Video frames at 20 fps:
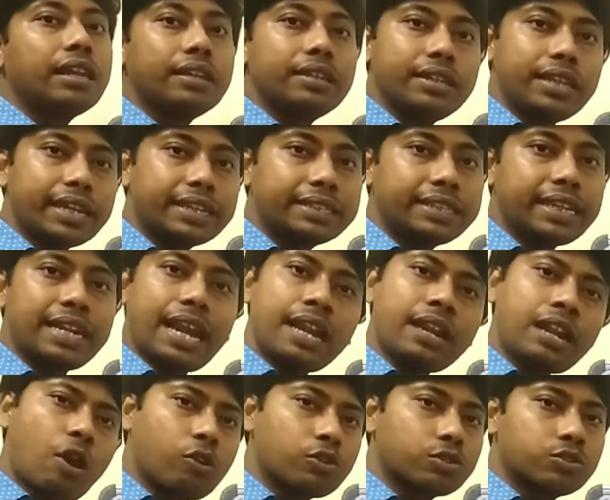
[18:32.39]
reactant
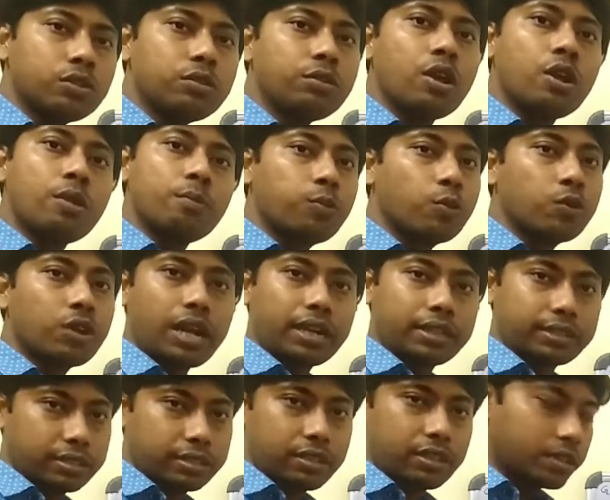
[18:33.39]
and also
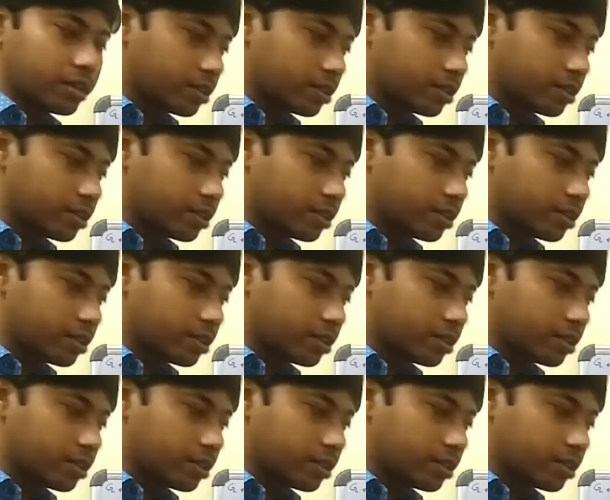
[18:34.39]
product